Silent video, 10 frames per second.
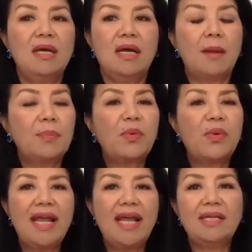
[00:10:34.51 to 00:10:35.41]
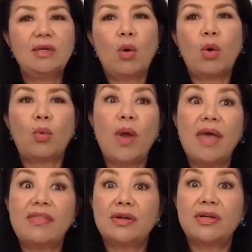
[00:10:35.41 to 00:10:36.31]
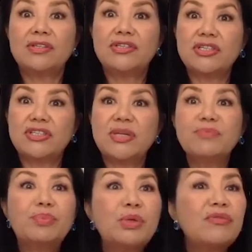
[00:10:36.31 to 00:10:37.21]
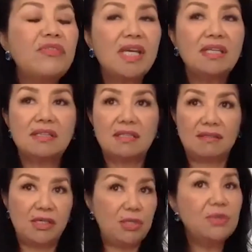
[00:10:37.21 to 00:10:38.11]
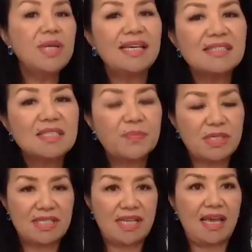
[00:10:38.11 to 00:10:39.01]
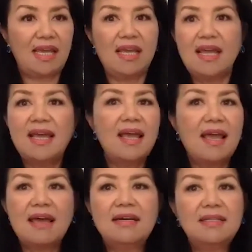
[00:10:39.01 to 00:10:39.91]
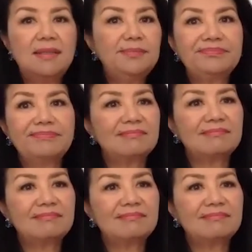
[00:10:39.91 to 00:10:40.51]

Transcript: upgrade or whether just improving the units per se um,